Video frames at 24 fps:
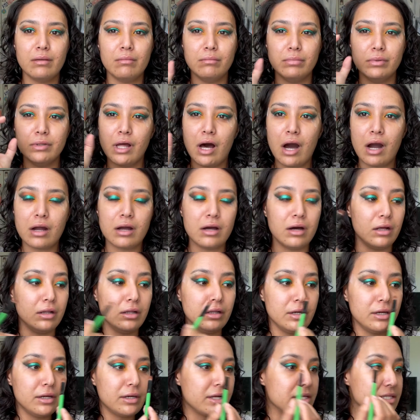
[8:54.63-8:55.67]
block
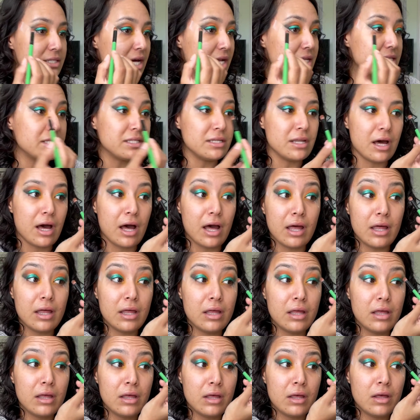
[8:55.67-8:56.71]
colored, because that's not
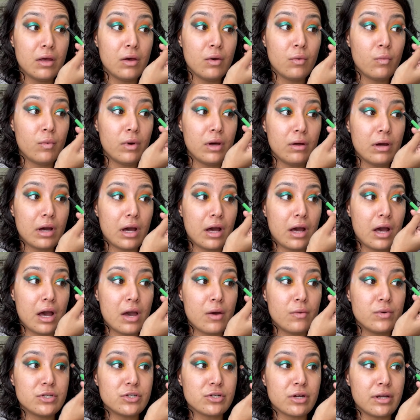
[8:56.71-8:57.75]
what I
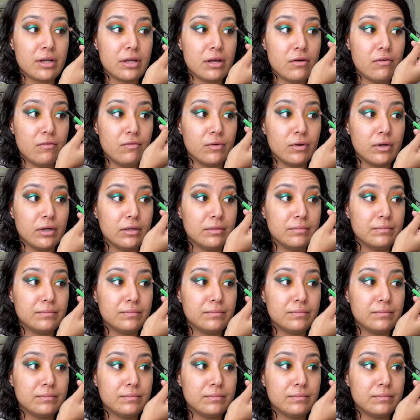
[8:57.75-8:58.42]
was trying to go for.